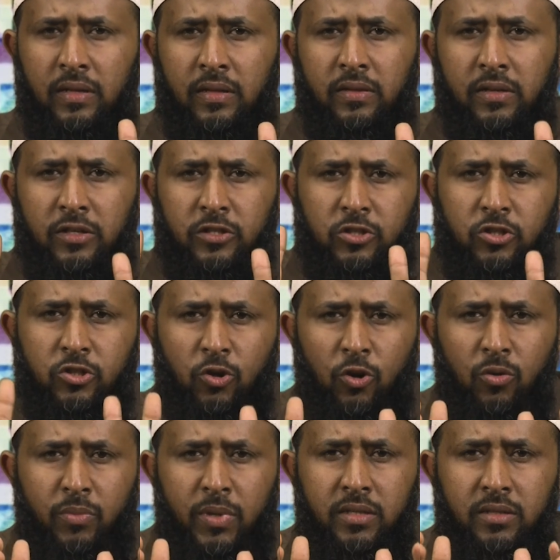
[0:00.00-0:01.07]
The
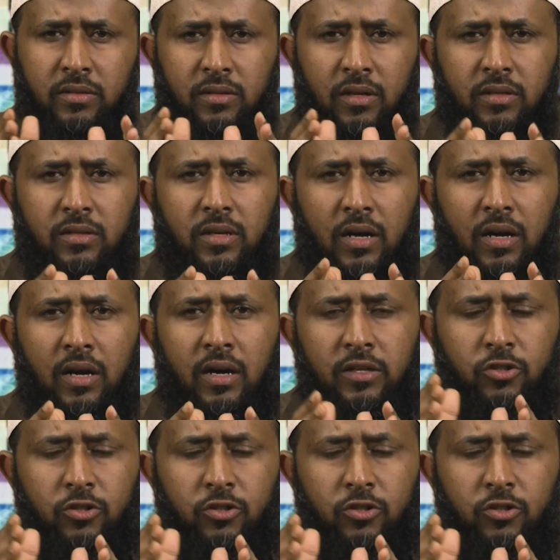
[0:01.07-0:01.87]
installment that are